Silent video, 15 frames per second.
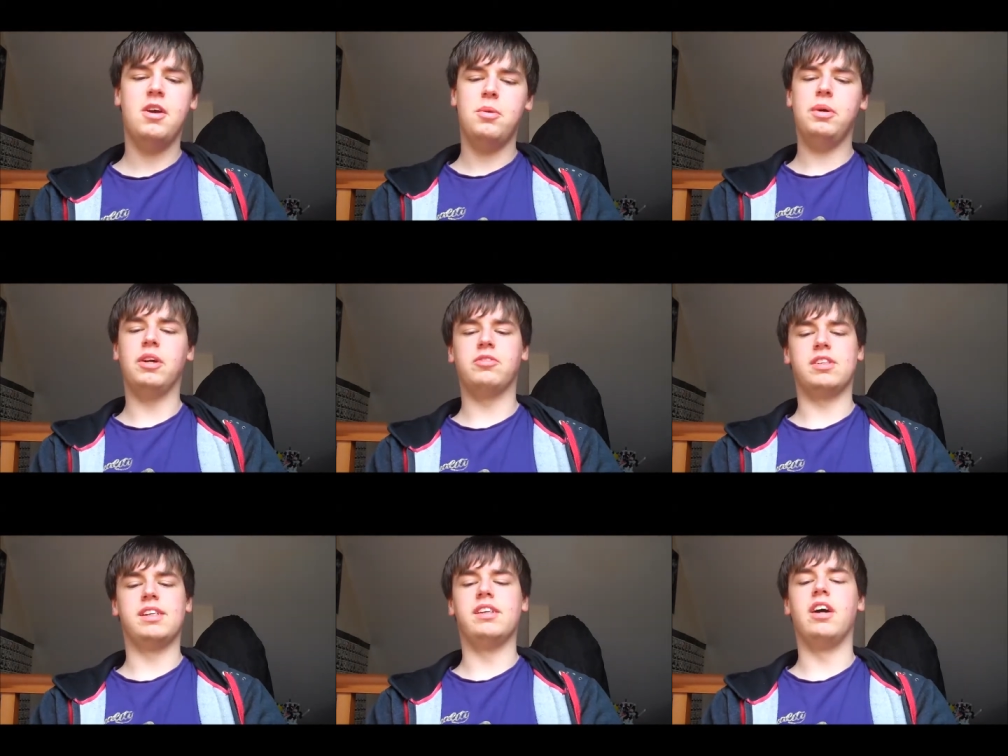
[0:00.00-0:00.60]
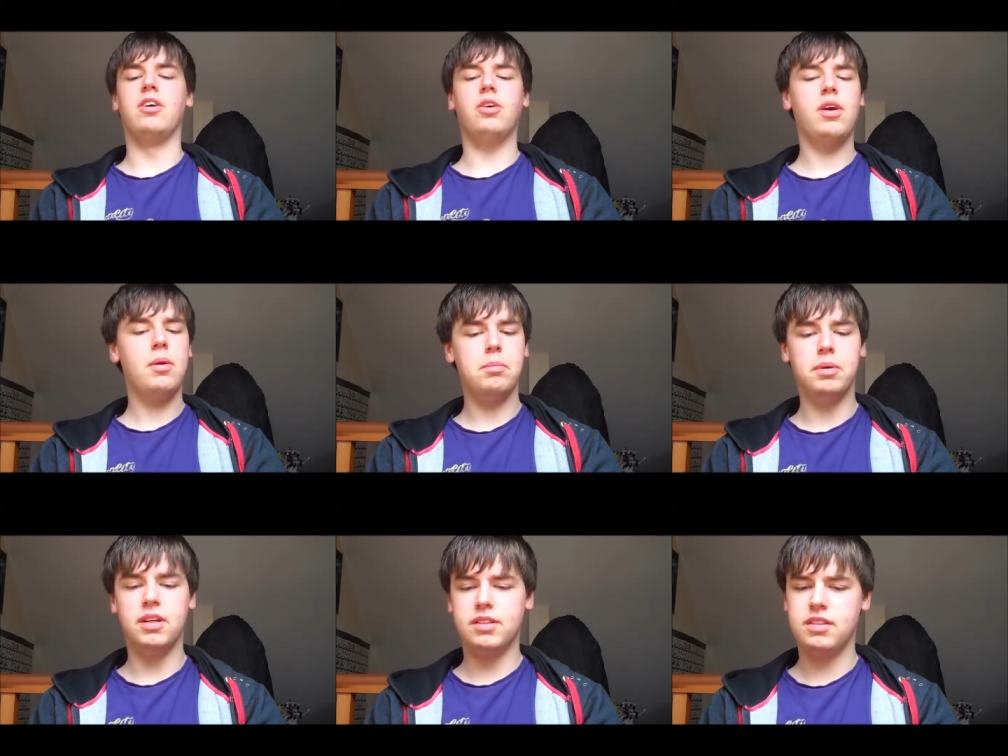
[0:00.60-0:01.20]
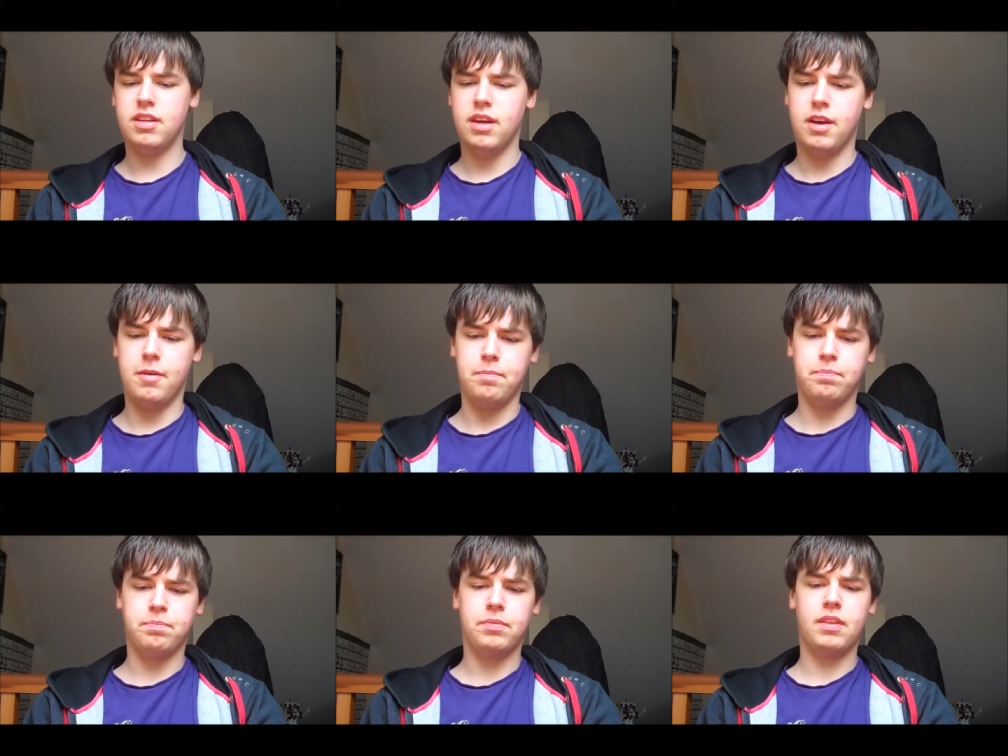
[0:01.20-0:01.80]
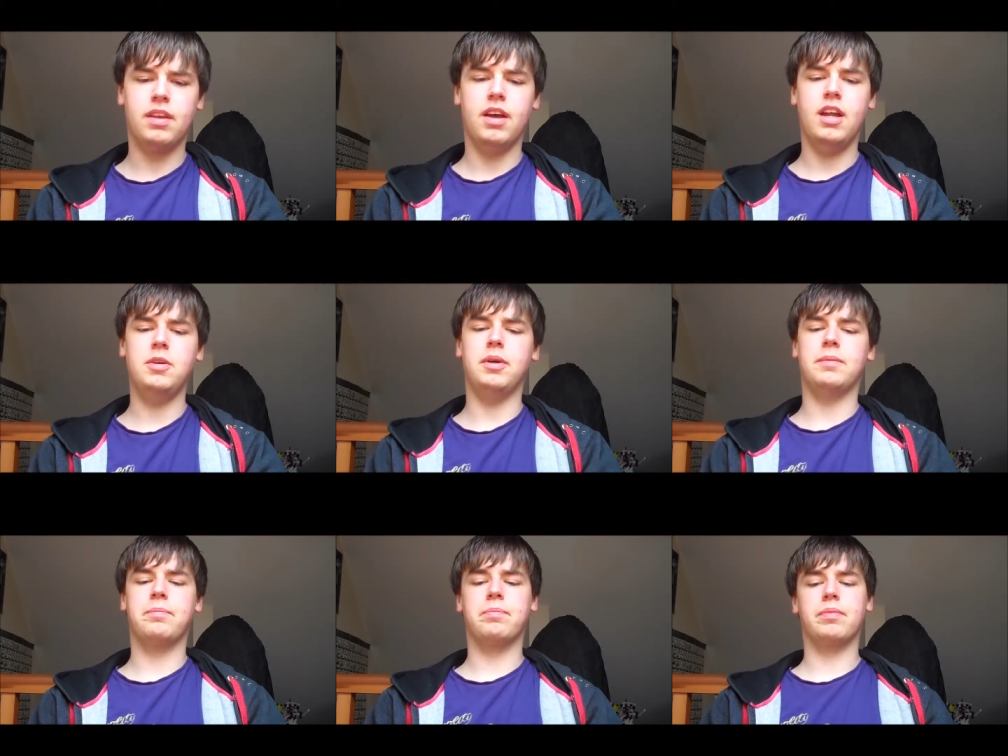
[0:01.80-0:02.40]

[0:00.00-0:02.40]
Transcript: We don't really know. But um, anyway,